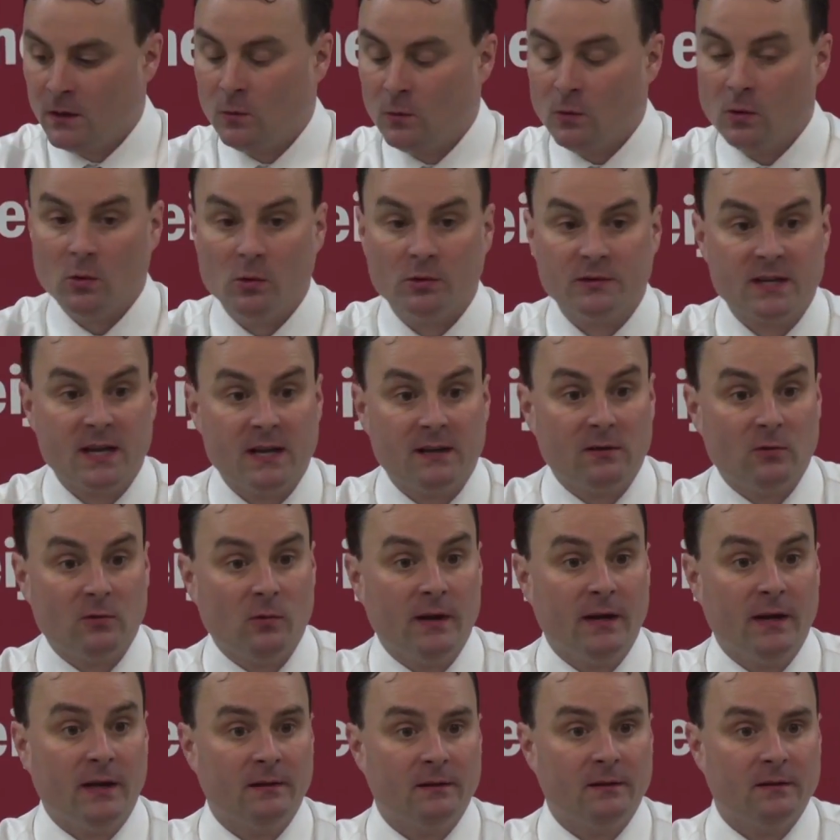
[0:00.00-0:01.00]
Well, we'll take the
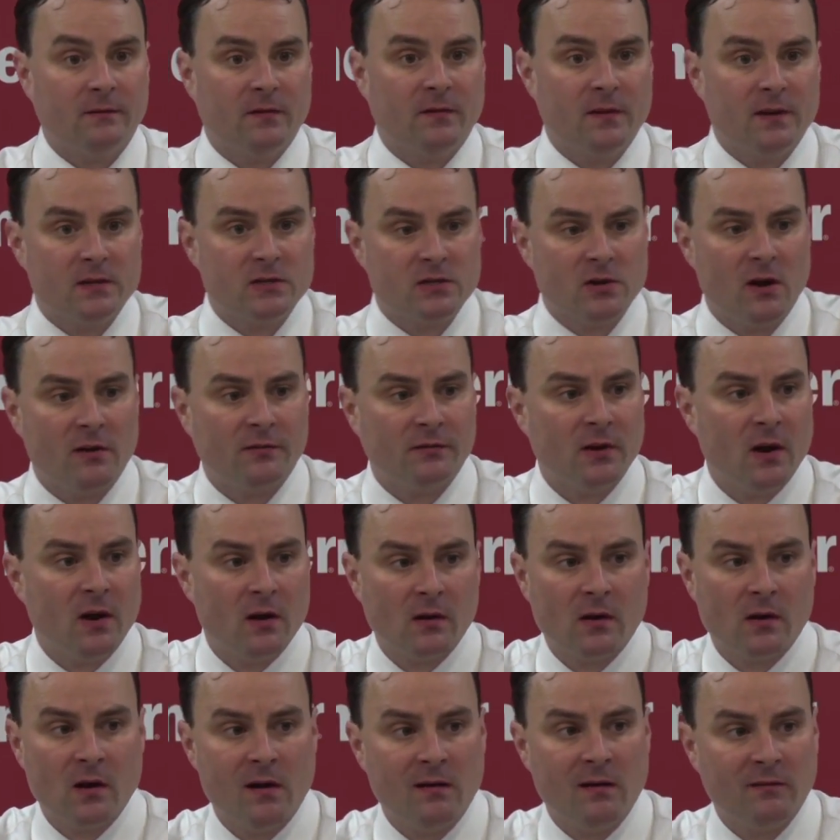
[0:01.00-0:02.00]
win and finish off
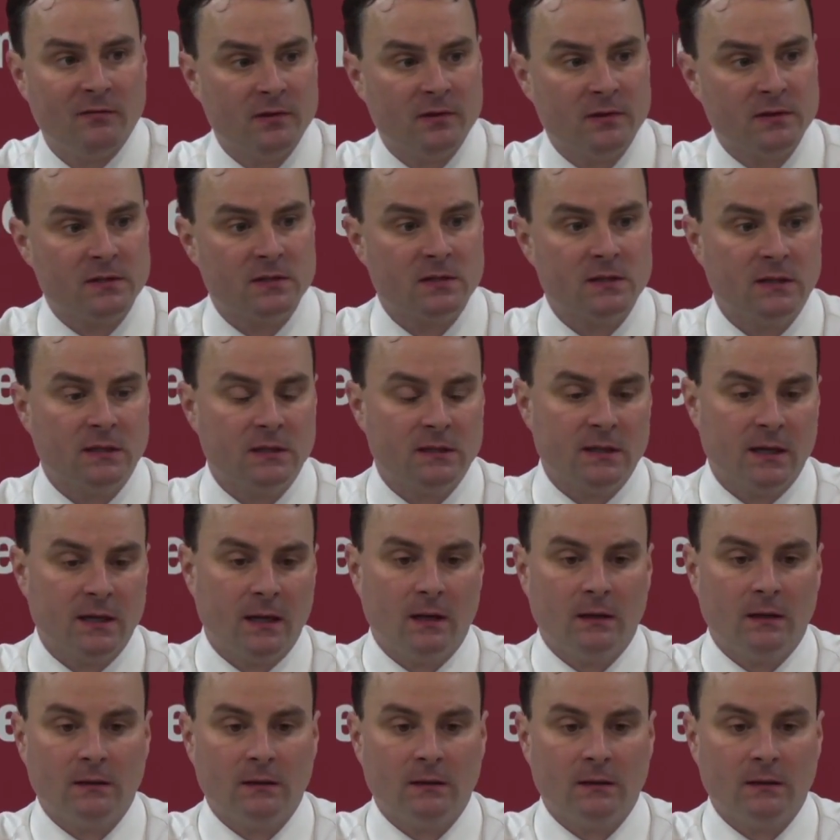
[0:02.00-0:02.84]
non-conference, and